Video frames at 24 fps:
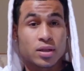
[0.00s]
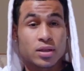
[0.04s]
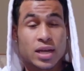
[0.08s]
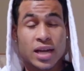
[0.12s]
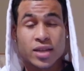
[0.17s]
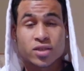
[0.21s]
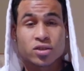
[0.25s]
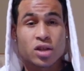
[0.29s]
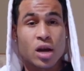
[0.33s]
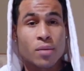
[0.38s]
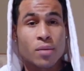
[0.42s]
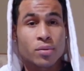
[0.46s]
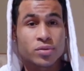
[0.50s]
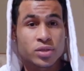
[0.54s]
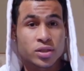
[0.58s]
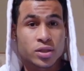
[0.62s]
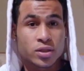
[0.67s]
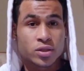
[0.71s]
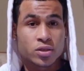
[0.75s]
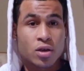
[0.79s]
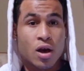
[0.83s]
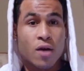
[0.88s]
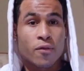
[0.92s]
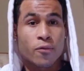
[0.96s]
eCommerce is a
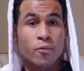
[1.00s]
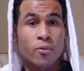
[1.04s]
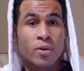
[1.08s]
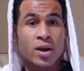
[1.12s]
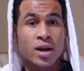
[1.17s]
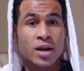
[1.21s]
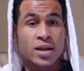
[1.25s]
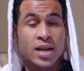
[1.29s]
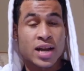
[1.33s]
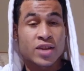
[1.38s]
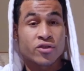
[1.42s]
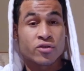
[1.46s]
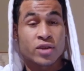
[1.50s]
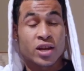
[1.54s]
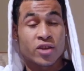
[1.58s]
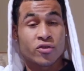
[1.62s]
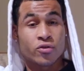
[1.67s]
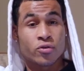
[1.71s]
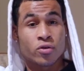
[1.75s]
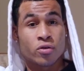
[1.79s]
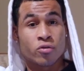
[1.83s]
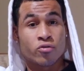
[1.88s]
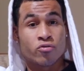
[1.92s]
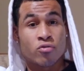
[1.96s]
software and
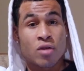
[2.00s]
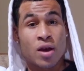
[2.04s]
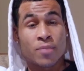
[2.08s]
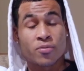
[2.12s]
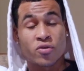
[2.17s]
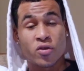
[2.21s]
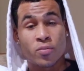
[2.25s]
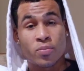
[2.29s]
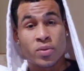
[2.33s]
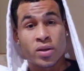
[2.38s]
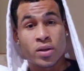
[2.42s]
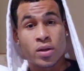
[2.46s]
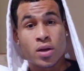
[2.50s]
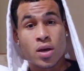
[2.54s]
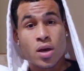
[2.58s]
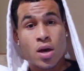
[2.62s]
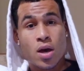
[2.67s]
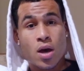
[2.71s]
educational dropshipping